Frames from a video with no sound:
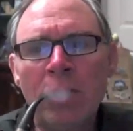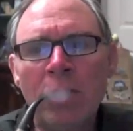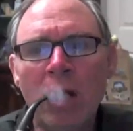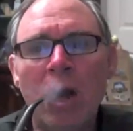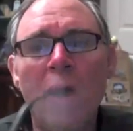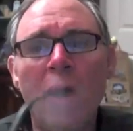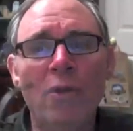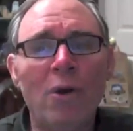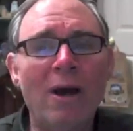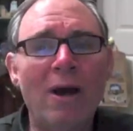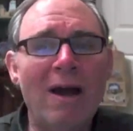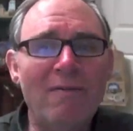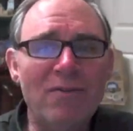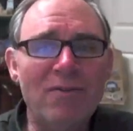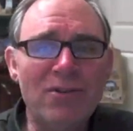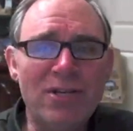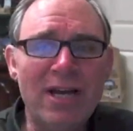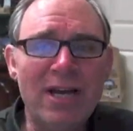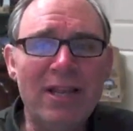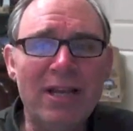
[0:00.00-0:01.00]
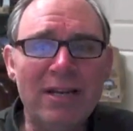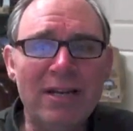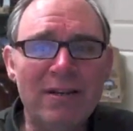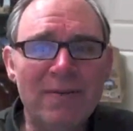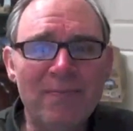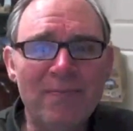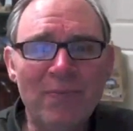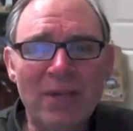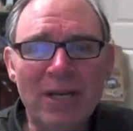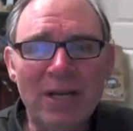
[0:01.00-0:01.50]
Although I have to say that
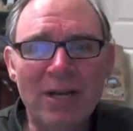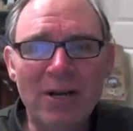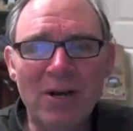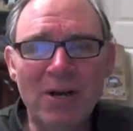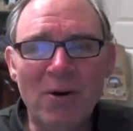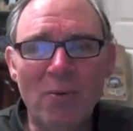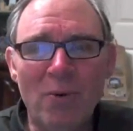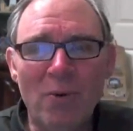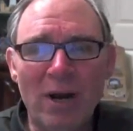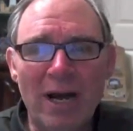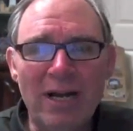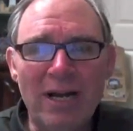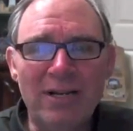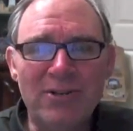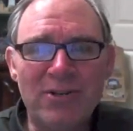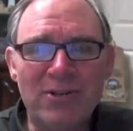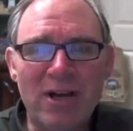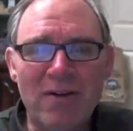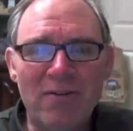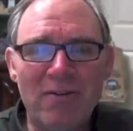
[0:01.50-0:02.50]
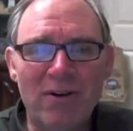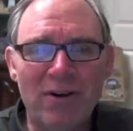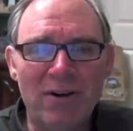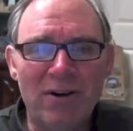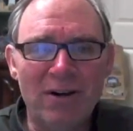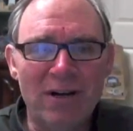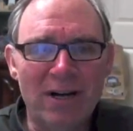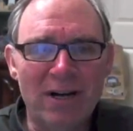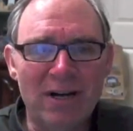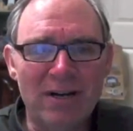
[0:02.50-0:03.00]
when I
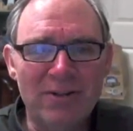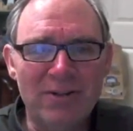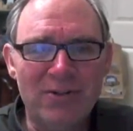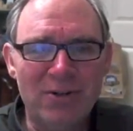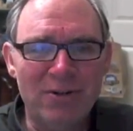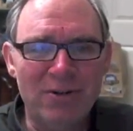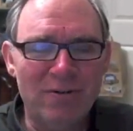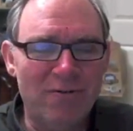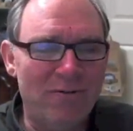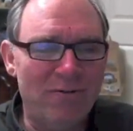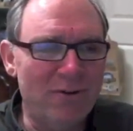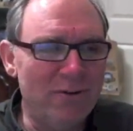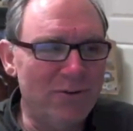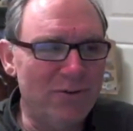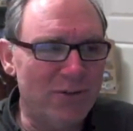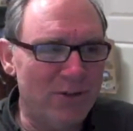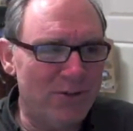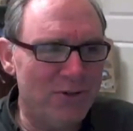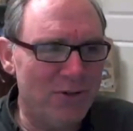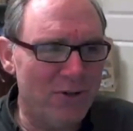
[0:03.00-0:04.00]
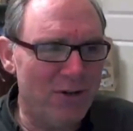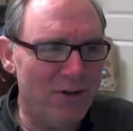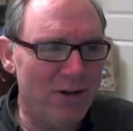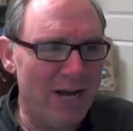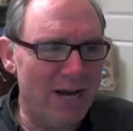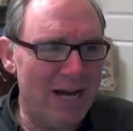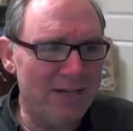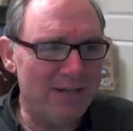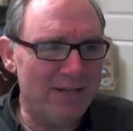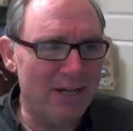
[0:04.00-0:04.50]
discover certain foods on certain
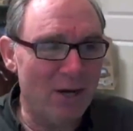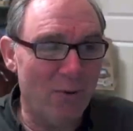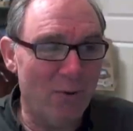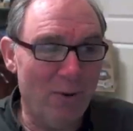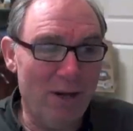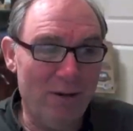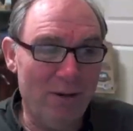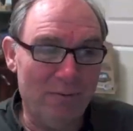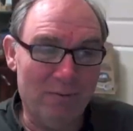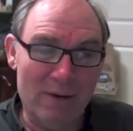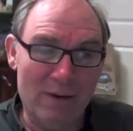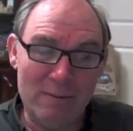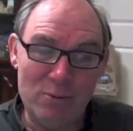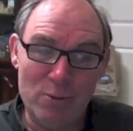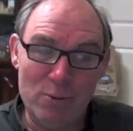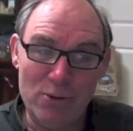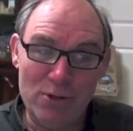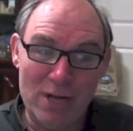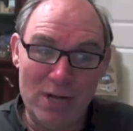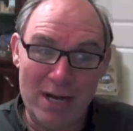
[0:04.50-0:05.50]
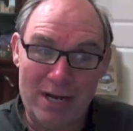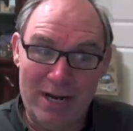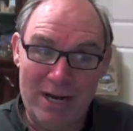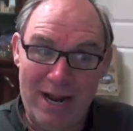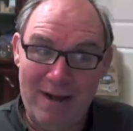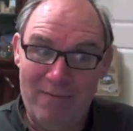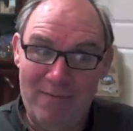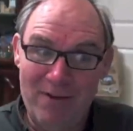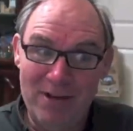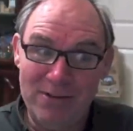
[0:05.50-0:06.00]
diets, I go, well, I can
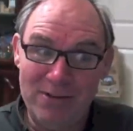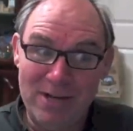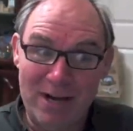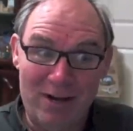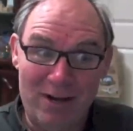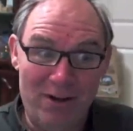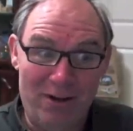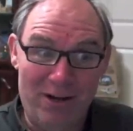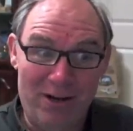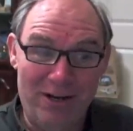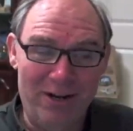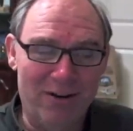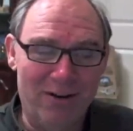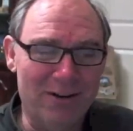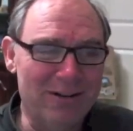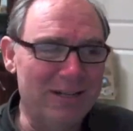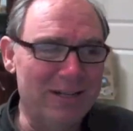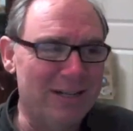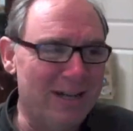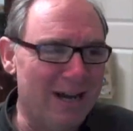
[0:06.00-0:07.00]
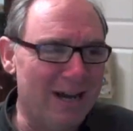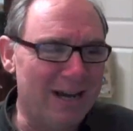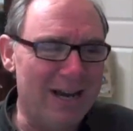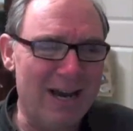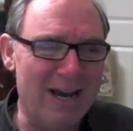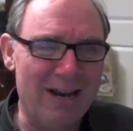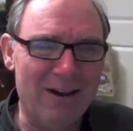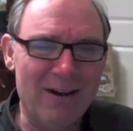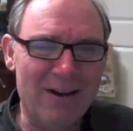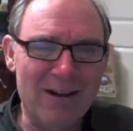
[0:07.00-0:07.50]
have this. I can, you know, and I
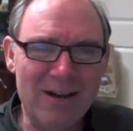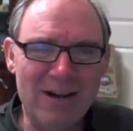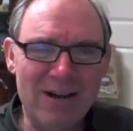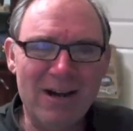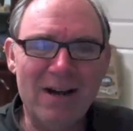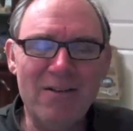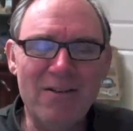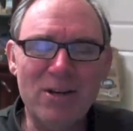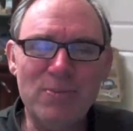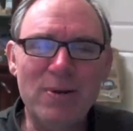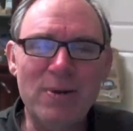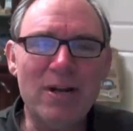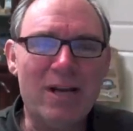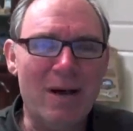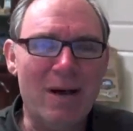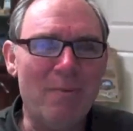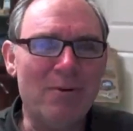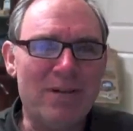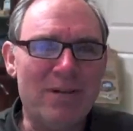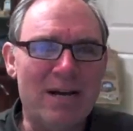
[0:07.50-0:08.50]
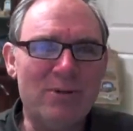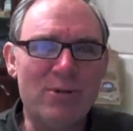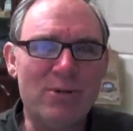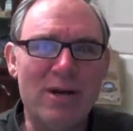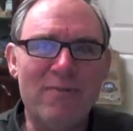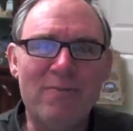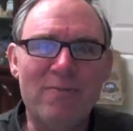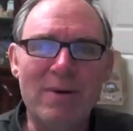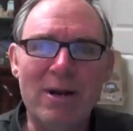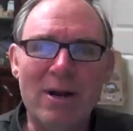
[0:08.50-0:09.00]
kind of, there's been a couple times where
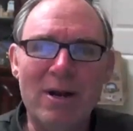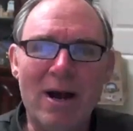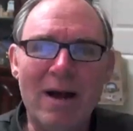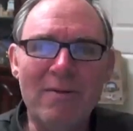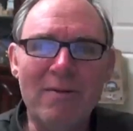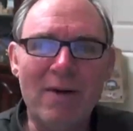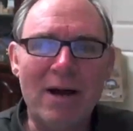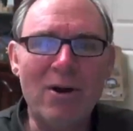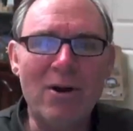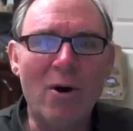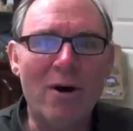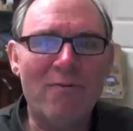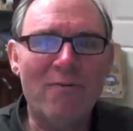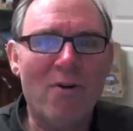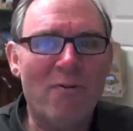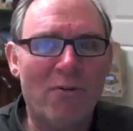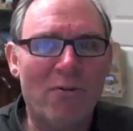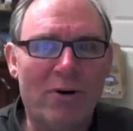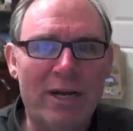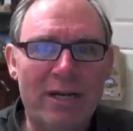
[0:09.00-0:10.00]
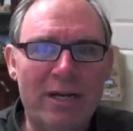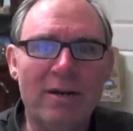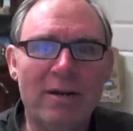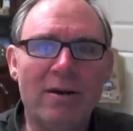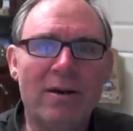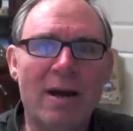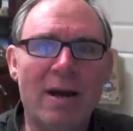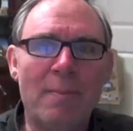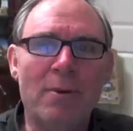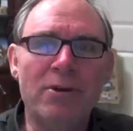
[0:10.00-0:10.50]
I know I've overeaten
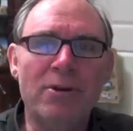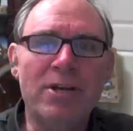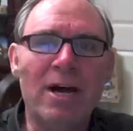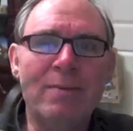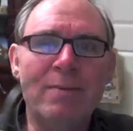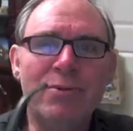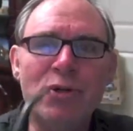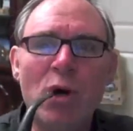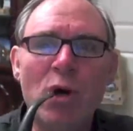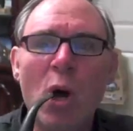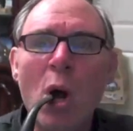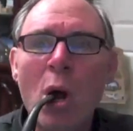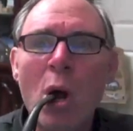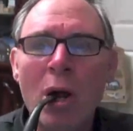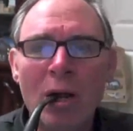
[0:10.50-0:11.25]
a couple of times. So